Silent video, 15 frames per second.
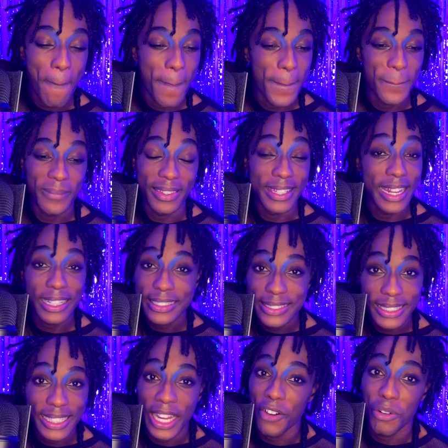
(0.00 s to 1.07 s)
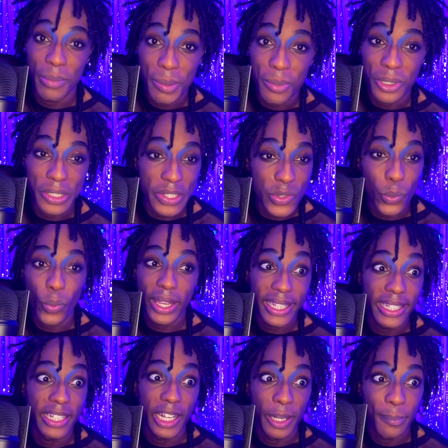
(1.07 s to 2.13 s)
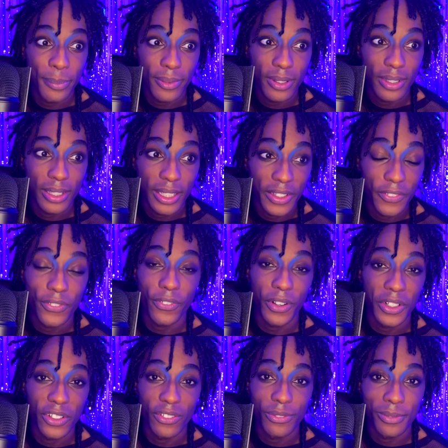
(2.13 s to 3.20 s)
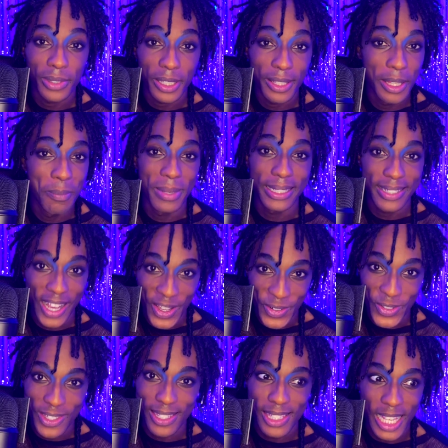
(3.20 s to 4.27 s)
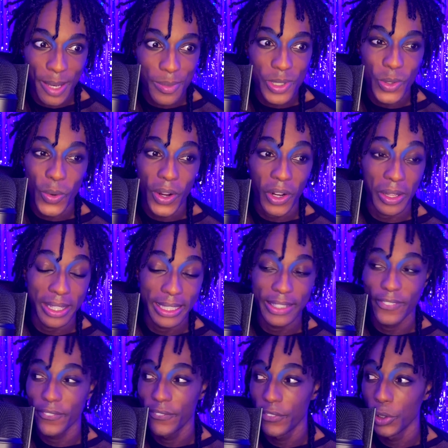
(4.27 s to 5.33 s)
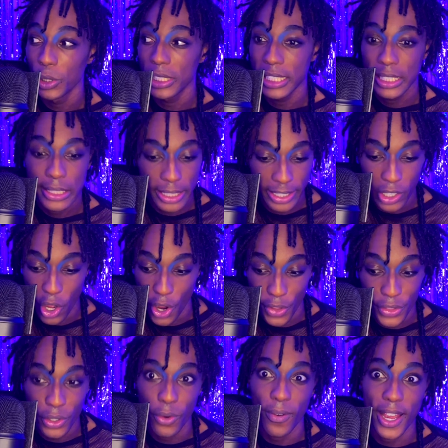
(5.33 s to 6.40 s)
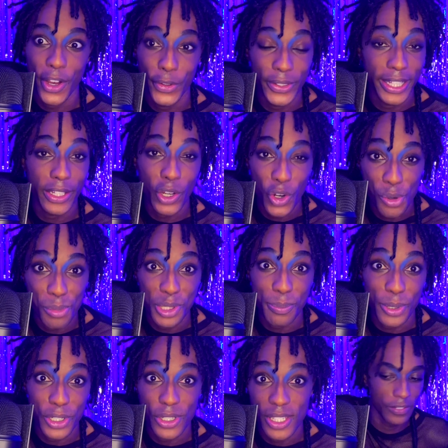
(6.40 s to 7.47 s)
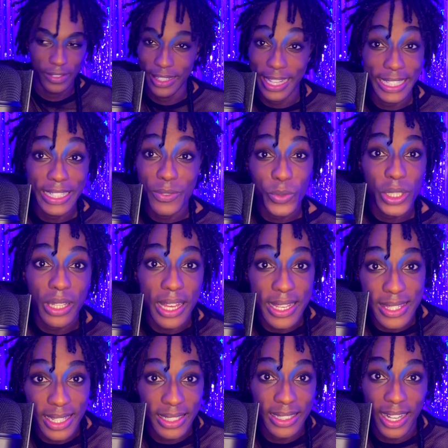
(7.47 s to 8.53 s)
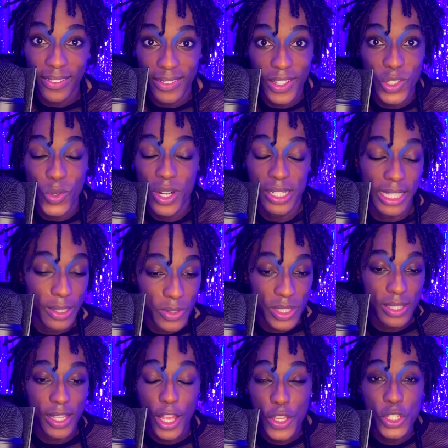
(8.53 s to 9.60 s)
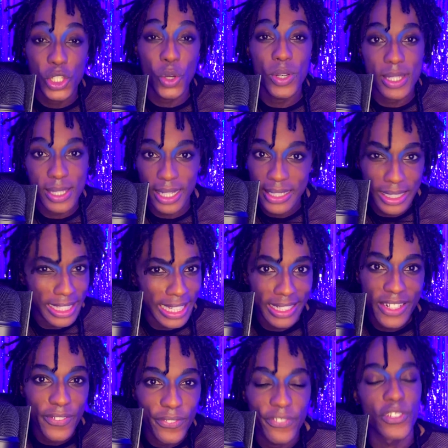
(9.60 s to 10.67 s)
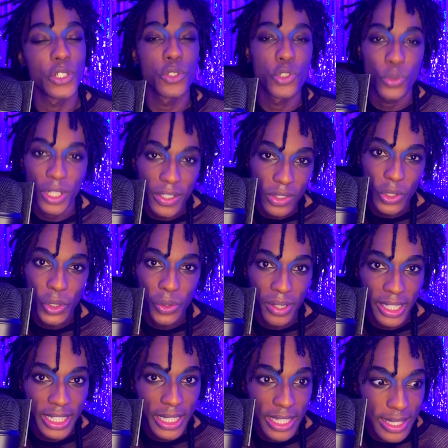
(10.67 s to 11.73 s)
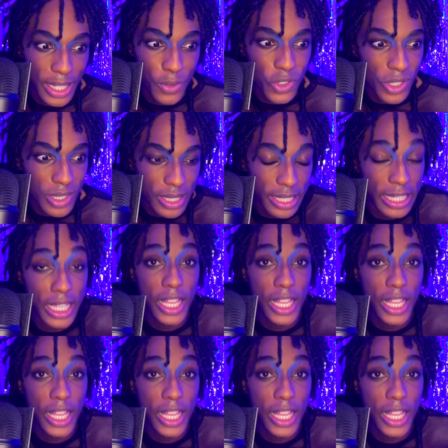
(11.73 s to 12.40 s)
the next thing I remember is waking up in front of McDonald's in Times Square, like fully like on the ground like a homeless person. I didn't realize I got that drunk. I was so excited. Like I didn't feel drunk the whole night because I was just like